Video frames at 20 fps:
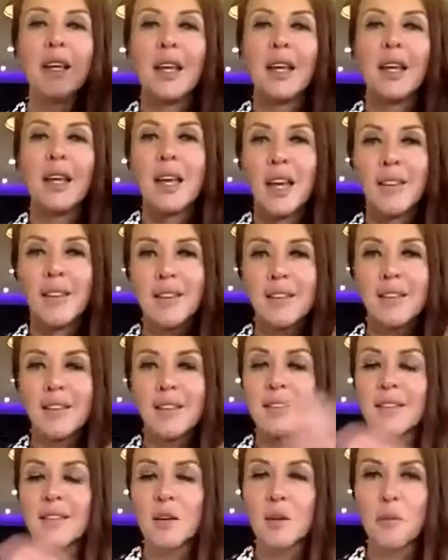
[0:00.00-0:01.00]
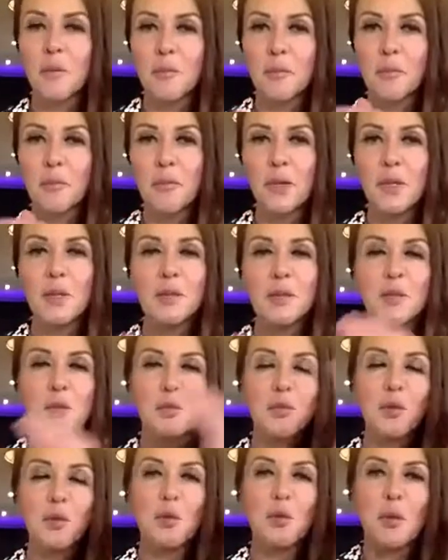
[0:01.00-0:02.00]
And this is a
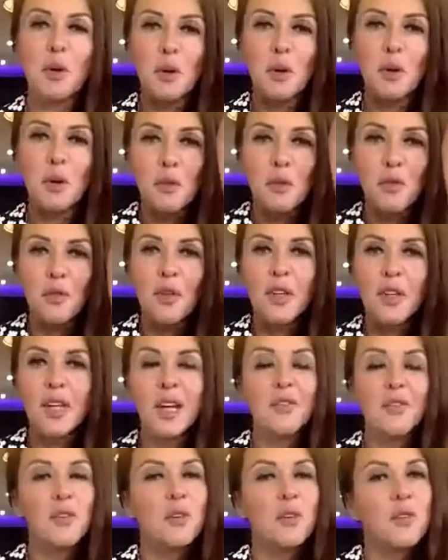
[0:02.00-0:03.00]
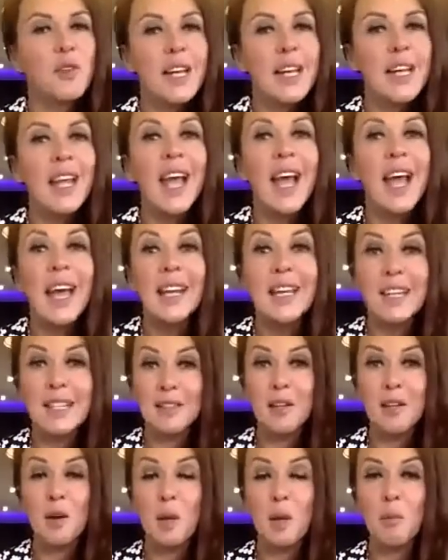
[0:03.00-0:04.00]
beautiful move if you're feeling any
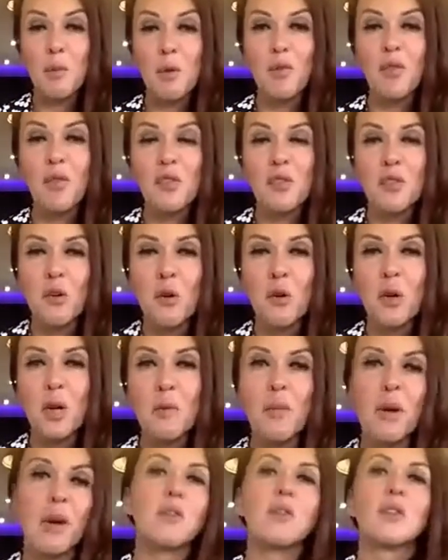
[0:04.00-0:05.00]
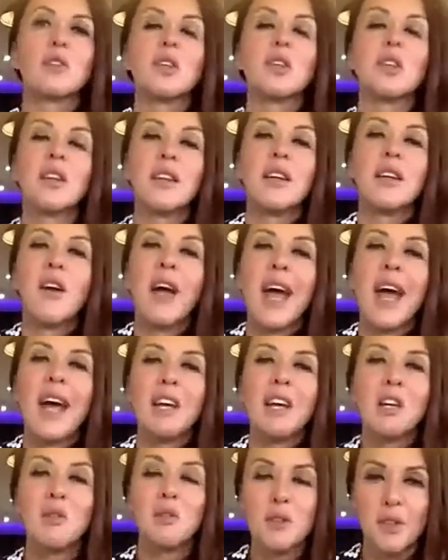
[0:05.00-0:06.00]
type of strong emotion.
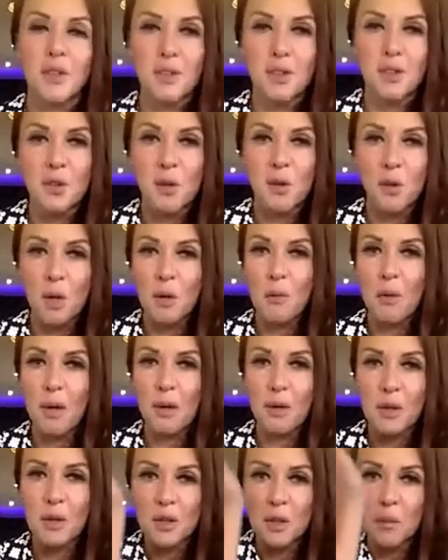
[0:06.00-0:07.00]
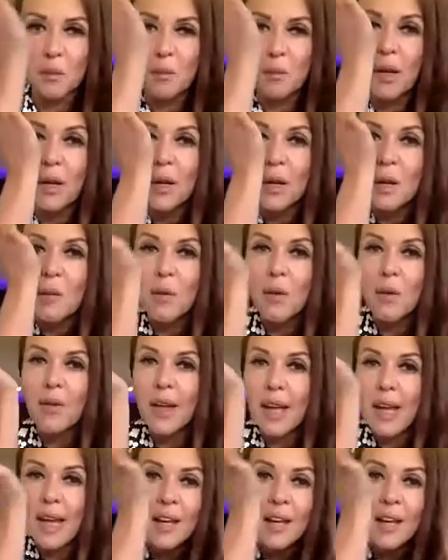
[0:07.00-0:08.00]
Anger is a strong emotion, but put the
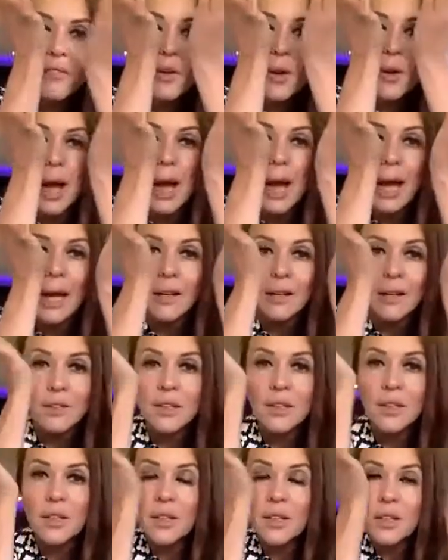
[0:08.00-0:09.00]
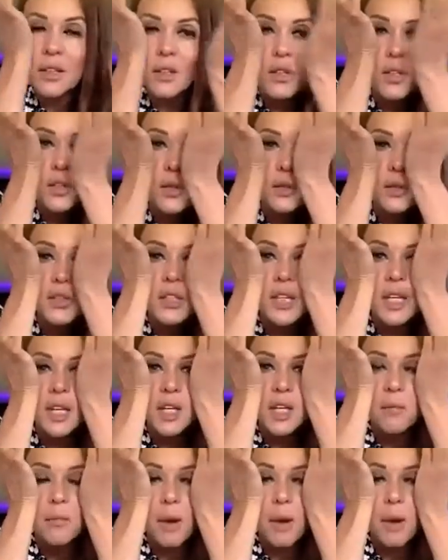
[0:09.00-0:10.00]
heel of your hand to your
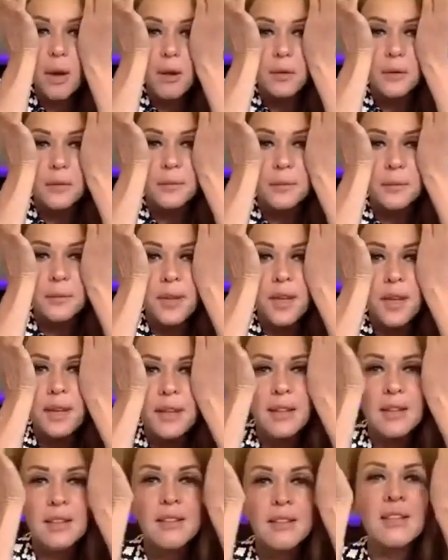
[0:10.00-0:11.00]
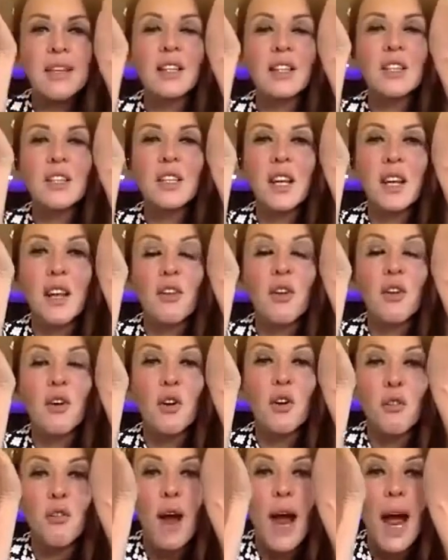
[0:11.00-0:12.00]
cheekbone. This is actually another
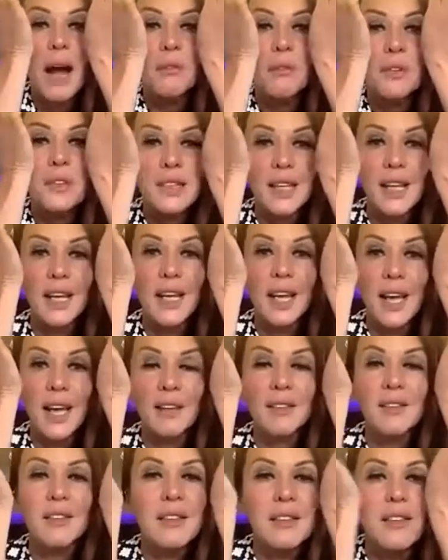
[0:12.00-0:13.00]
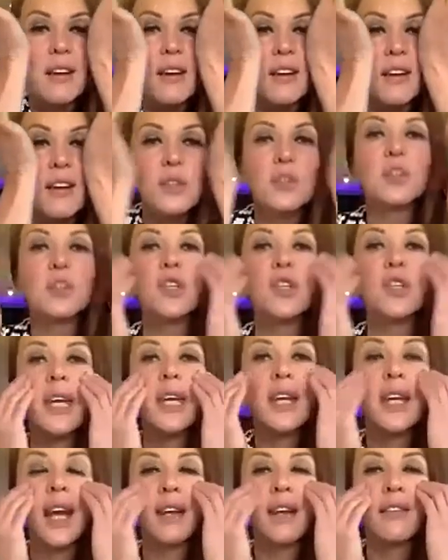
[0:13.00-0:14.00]
grounding exercise. Your
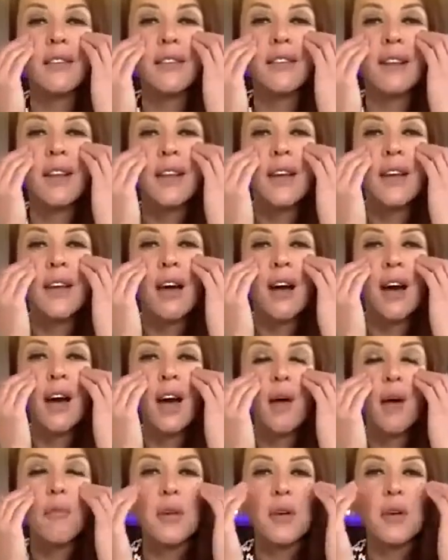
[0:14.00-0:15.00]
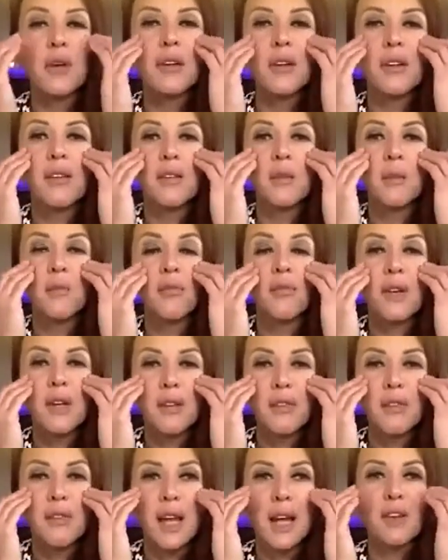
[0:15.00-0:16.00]
cheek has some
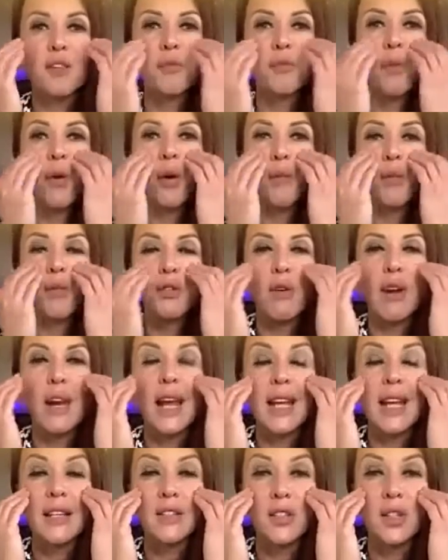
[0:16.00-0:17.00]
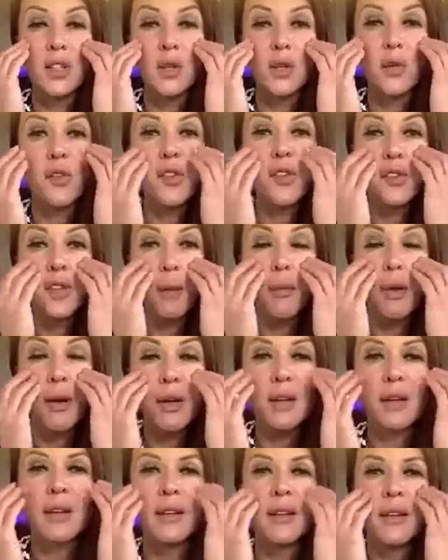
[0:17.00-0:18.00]
reflex point which relate to your
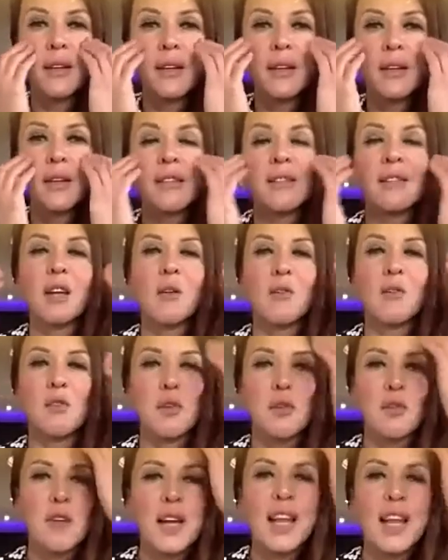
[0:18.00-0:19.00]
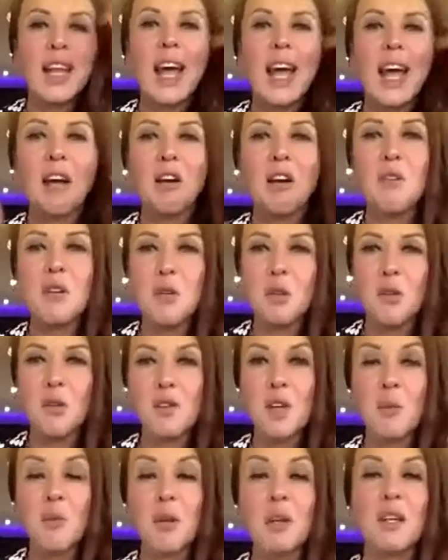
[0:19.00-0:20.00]
stomach. So if you're feeling angry and your
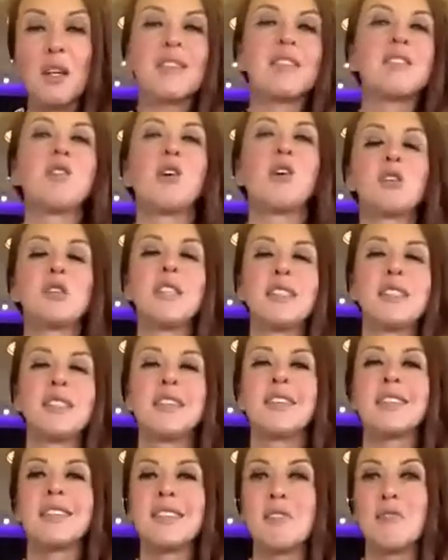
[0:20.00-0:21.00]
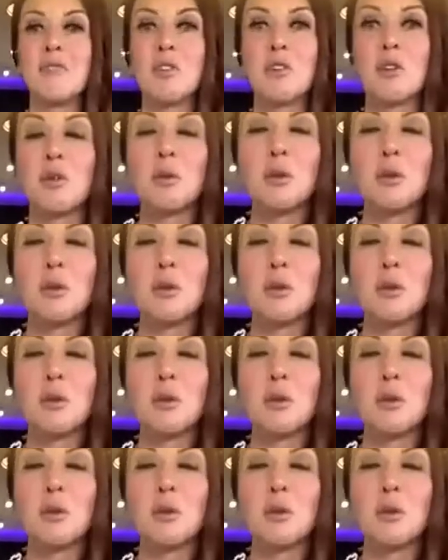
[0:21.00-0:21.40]
stomach is knotted and it's difficult